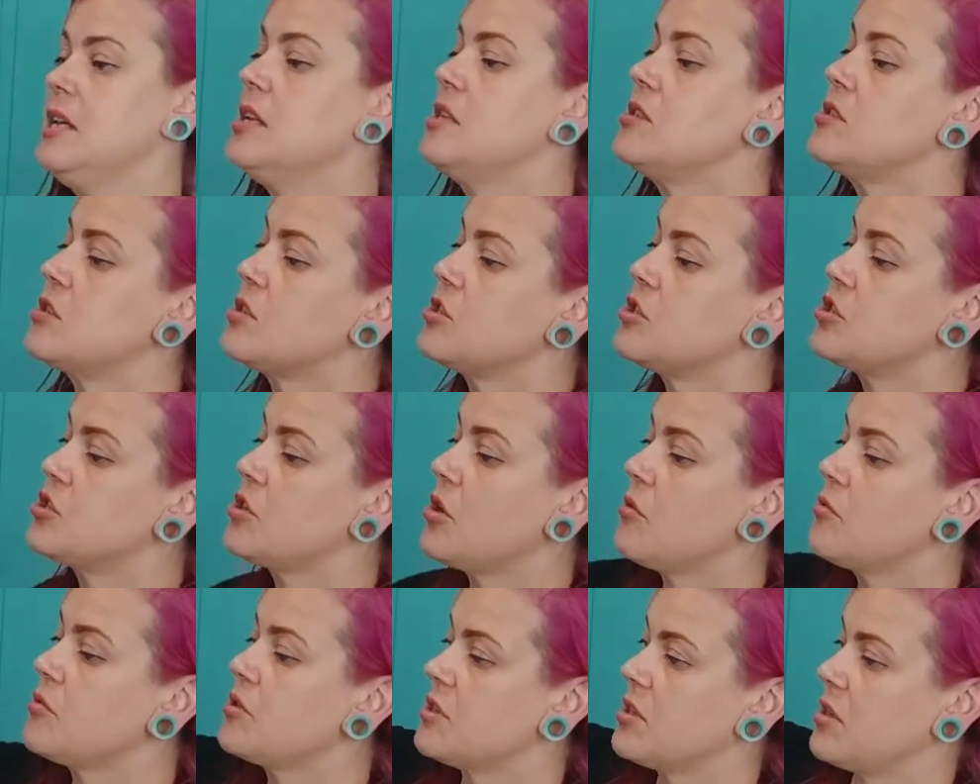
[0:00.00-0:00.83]
So the
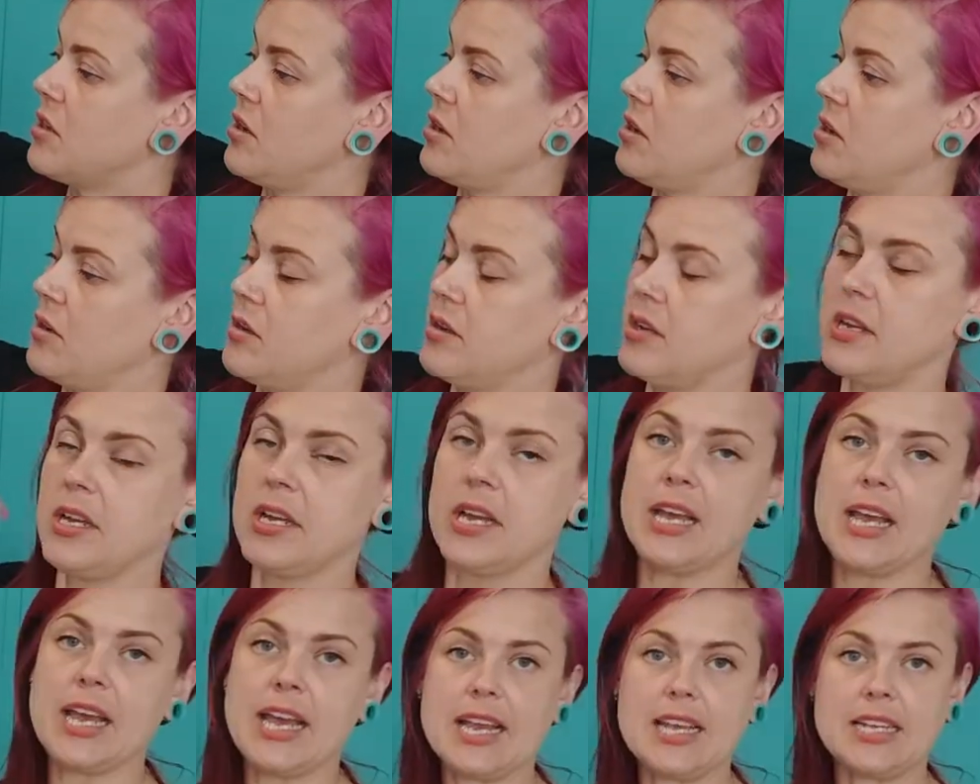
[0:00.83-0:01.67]
shoulder dart
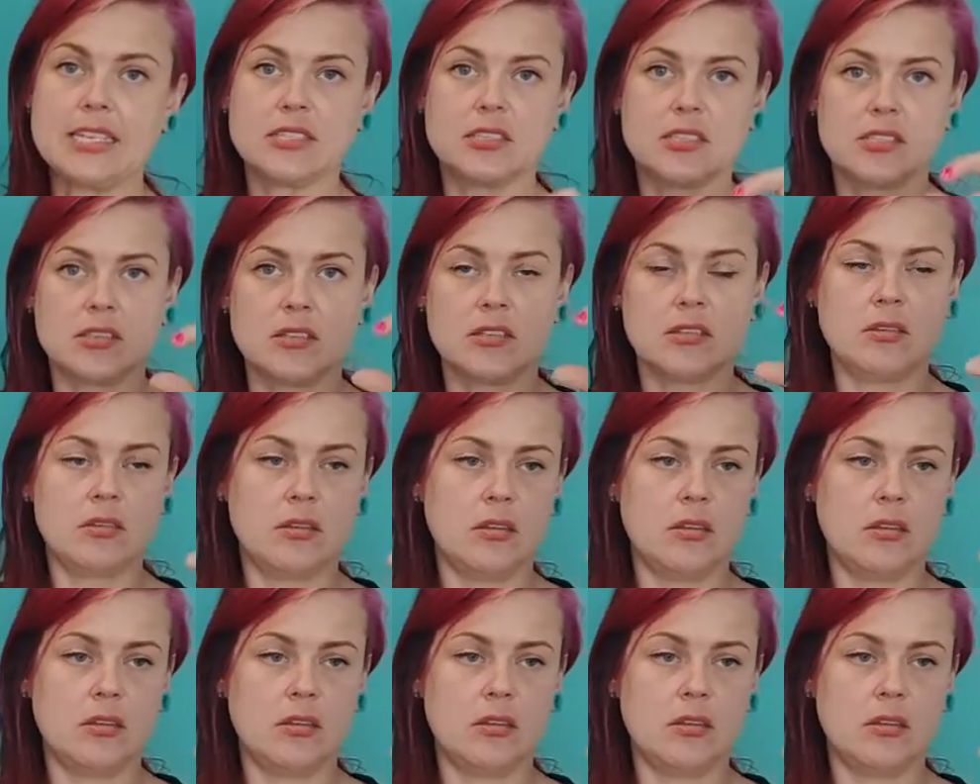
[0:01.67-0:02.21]
is